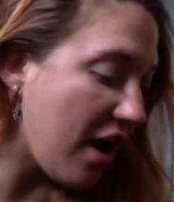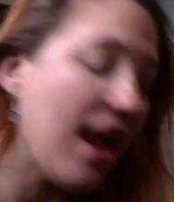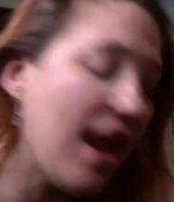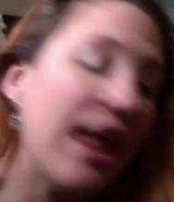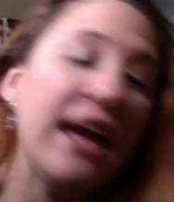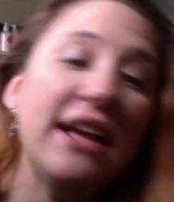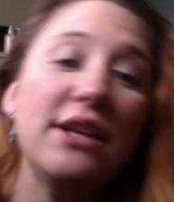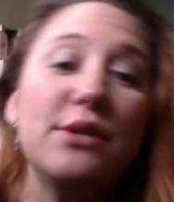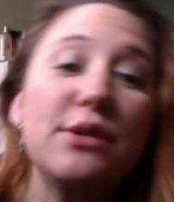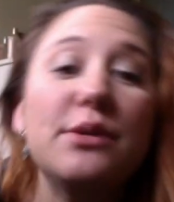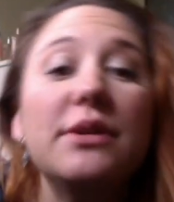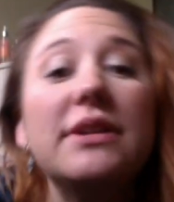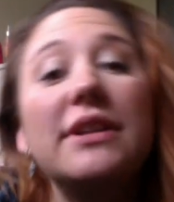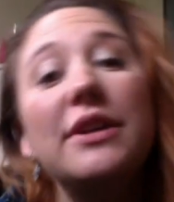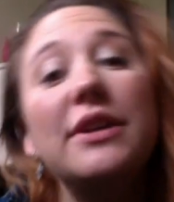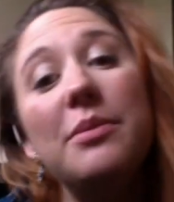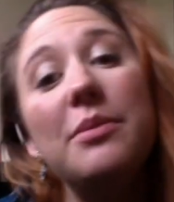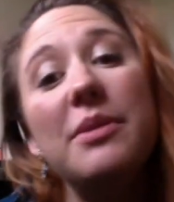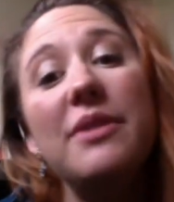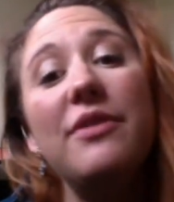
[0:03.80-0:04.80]
I do a
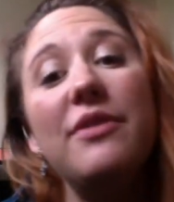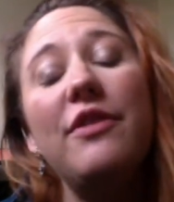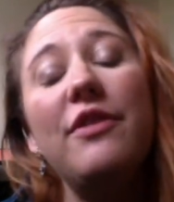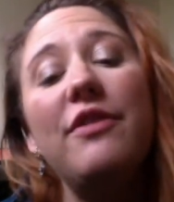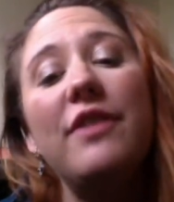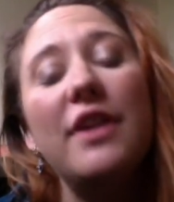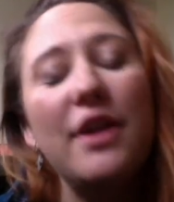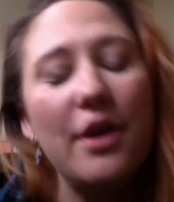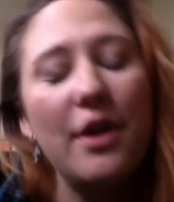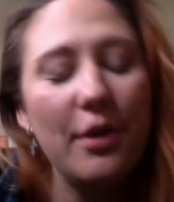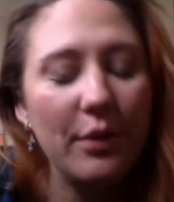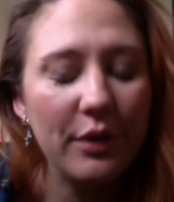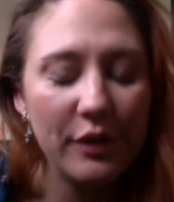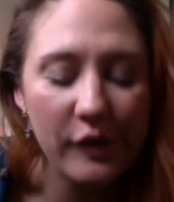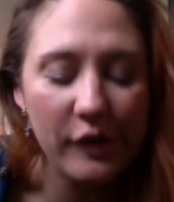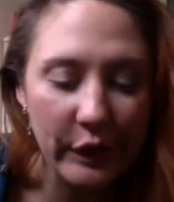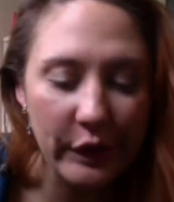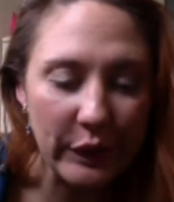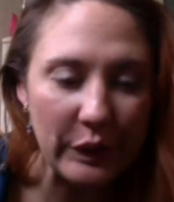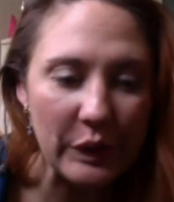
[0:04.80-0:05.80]
little bit of a video with
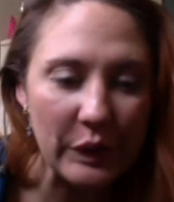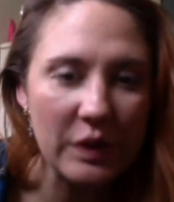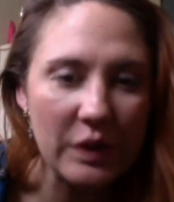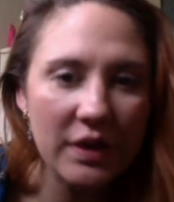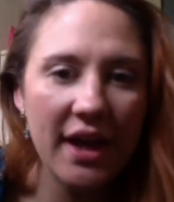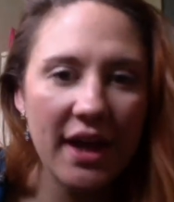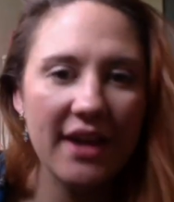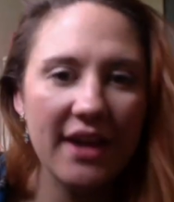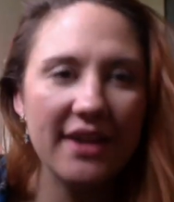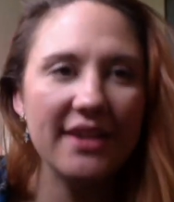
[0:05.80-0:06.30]
you because